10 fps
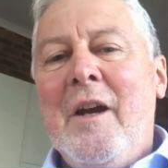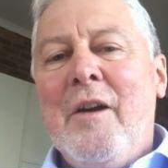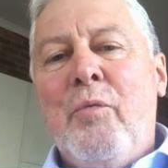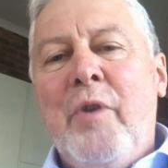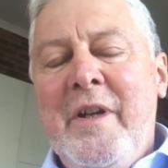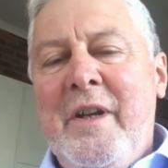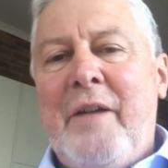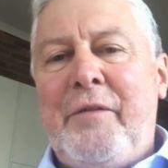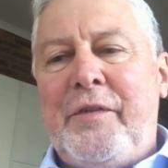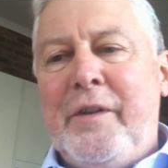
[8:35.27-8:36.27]
We
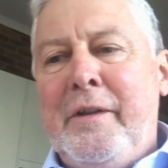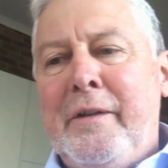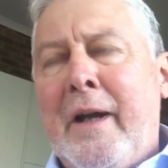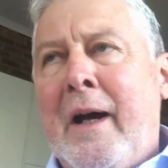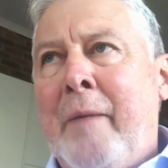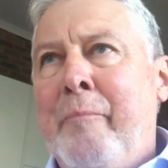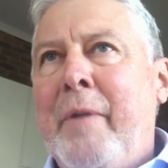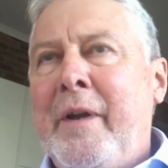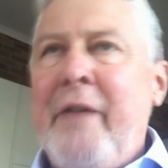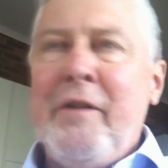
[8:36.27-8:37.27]
have seen um,
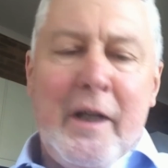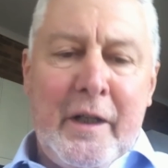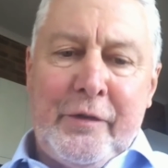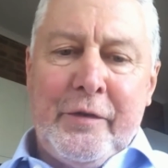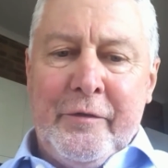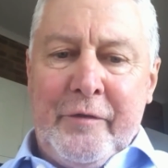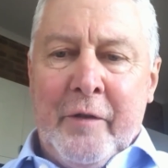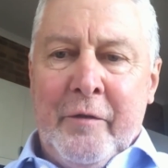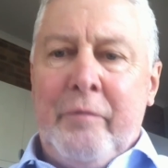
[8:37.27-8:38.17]
an avalanche of, of,